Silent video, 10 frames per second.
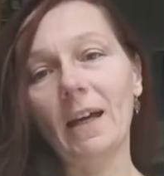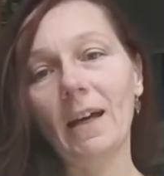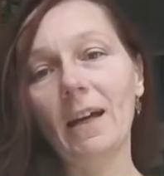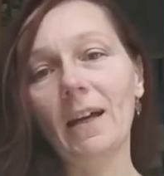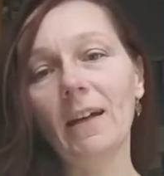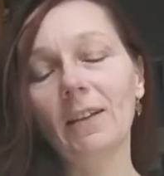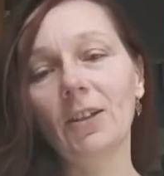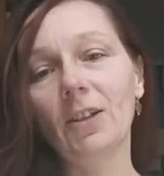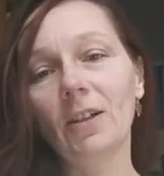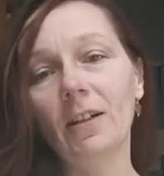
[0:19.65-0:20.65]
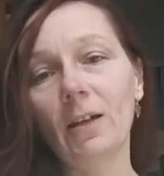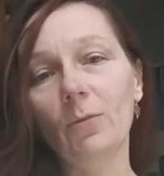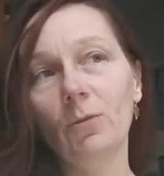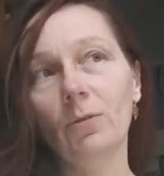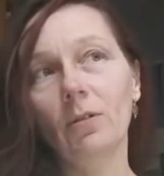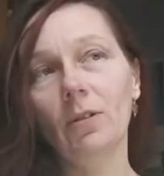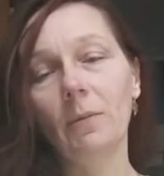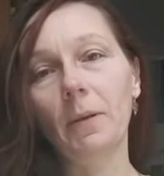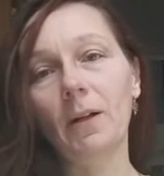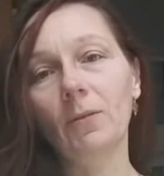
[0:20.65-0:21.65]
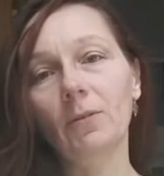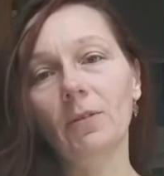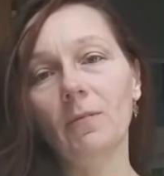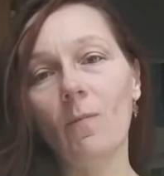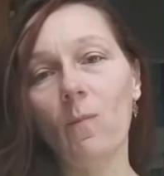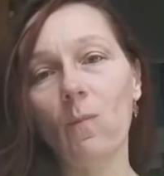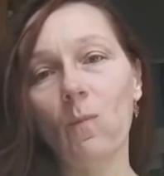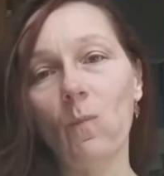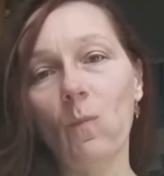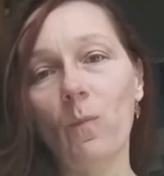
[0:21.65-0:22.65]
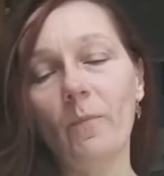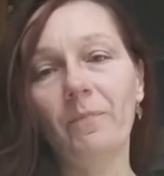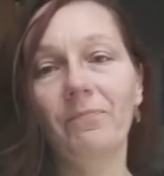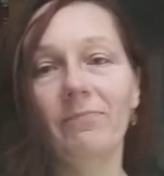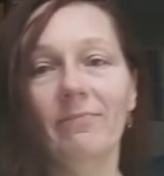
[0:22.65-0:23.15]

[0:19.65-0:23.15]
and here I want to talk about well,